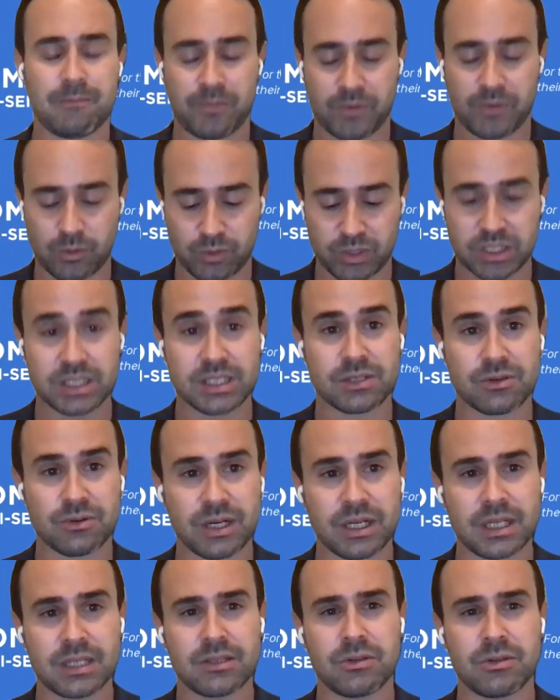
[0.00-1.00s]
which is
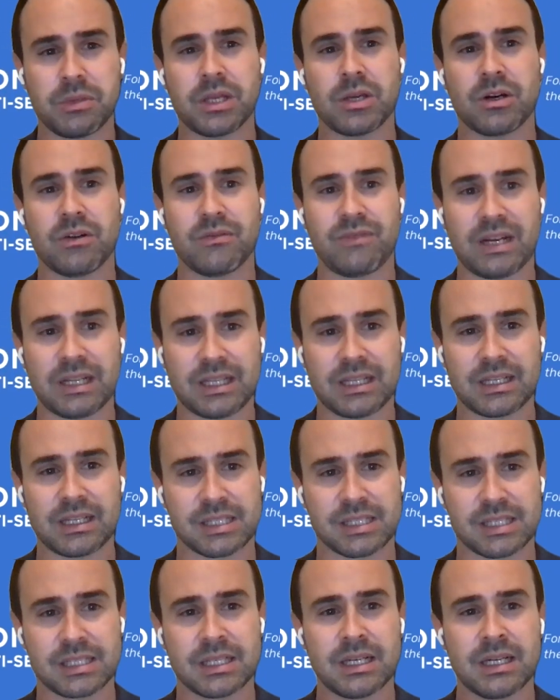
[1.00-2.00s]
great. The mayor of
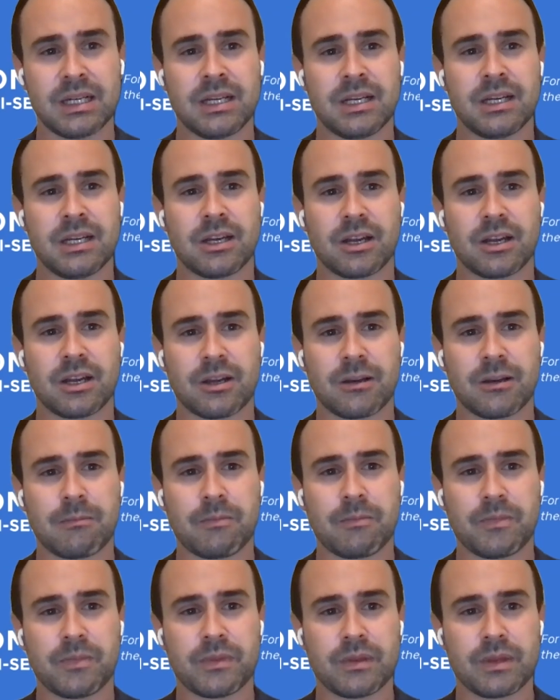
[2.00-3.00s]
Athens
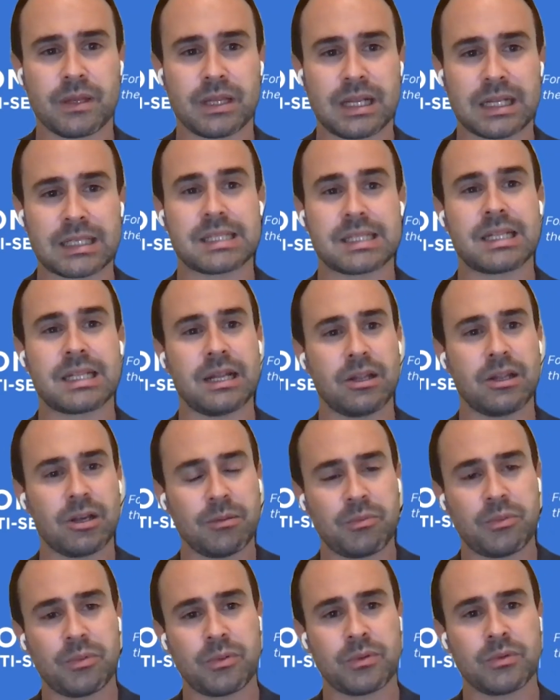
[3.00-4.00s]
that stand
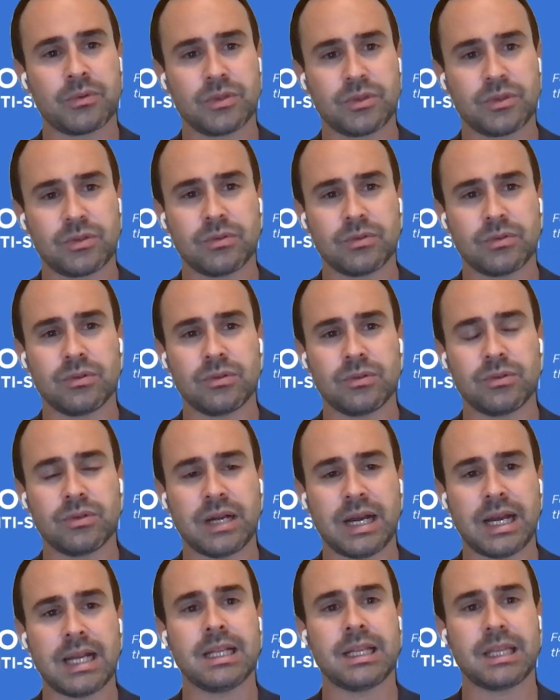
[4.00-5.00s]
up to
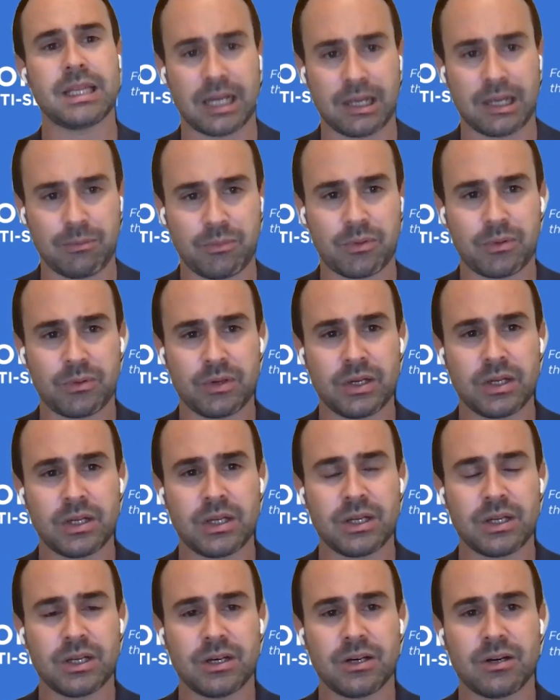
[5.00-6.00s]
any type
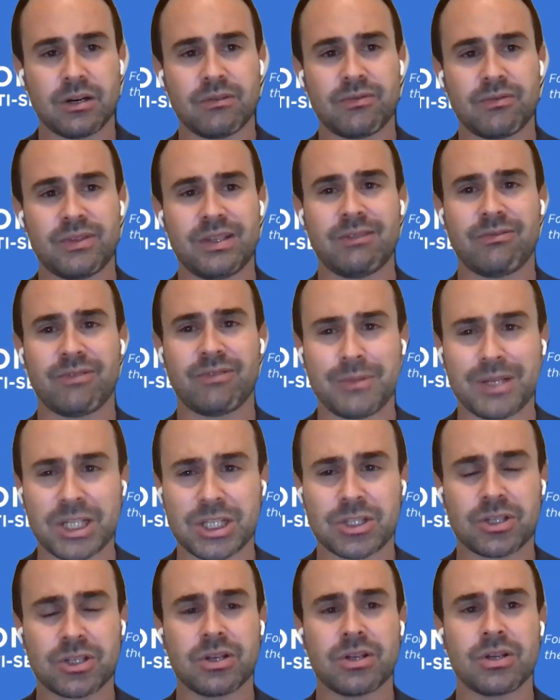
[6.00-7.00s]
of
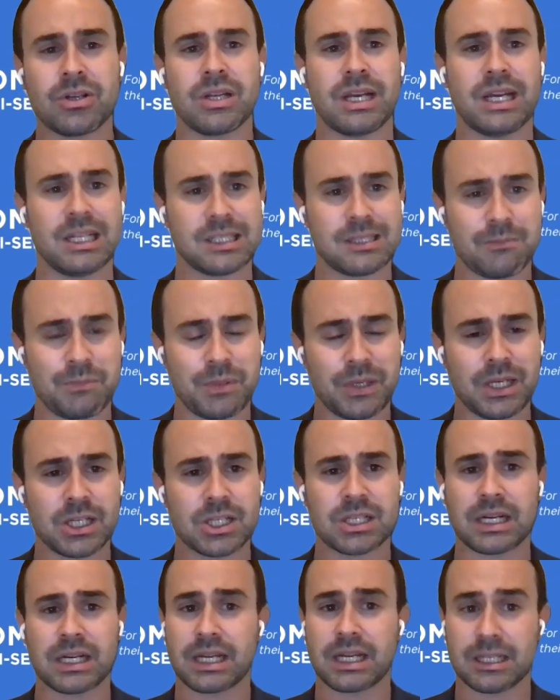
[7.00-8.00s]
defamation, hate
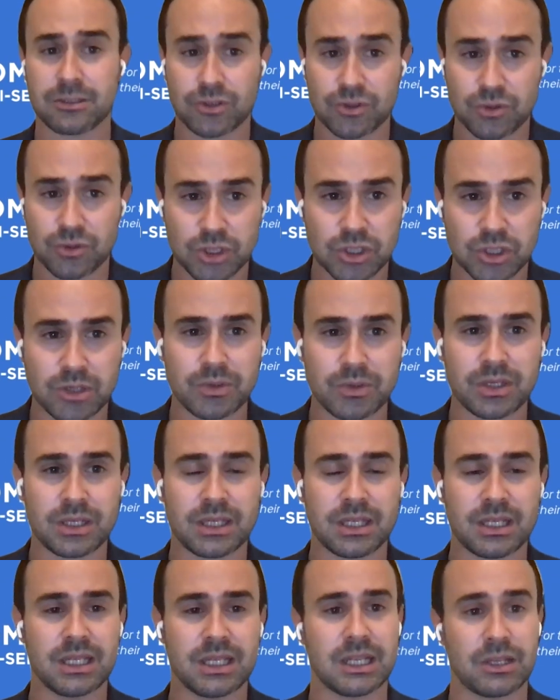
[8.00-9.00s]
speech against the Jewish
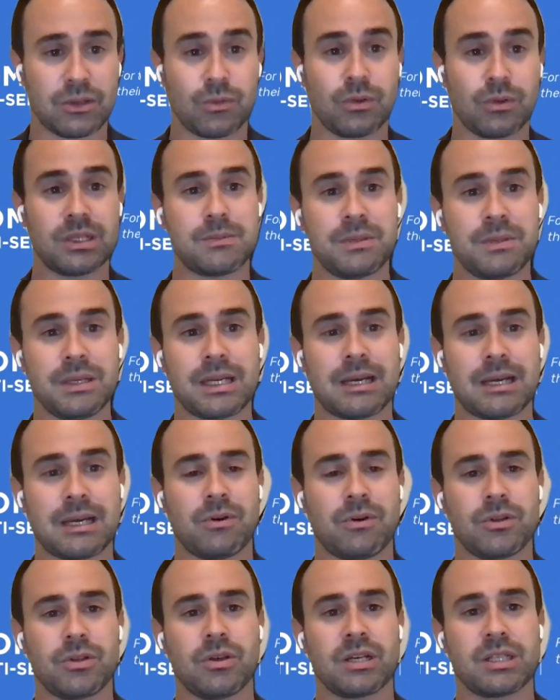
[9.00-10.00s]
community, that we will speak
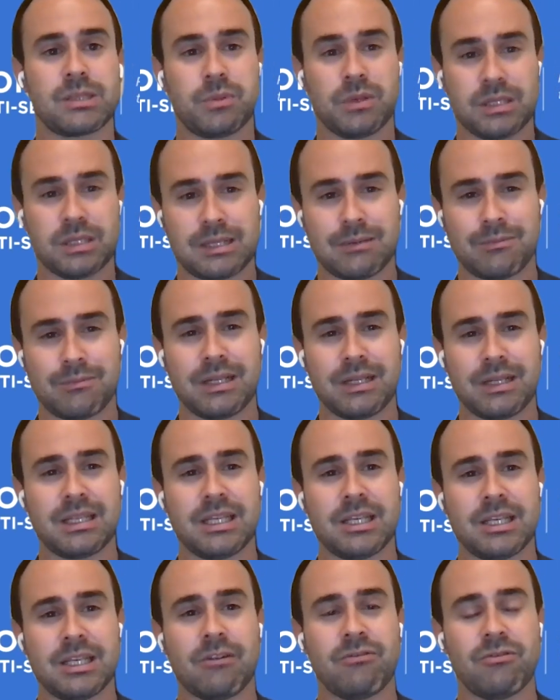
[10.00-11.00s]
about the
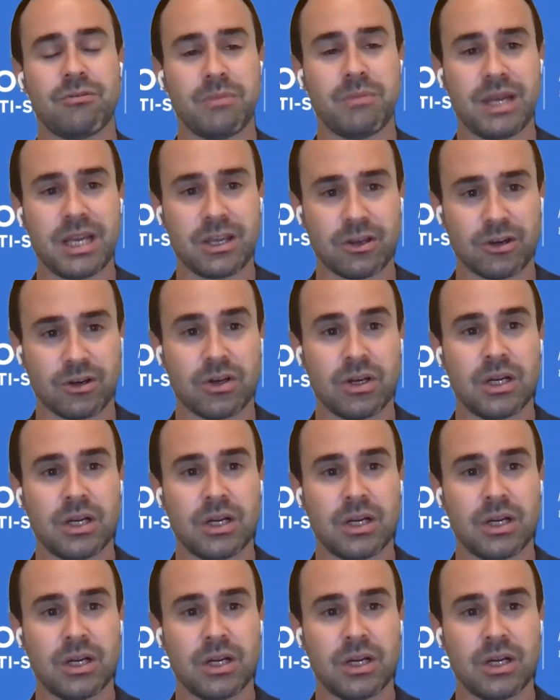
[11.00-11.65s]
responsibility of a mayor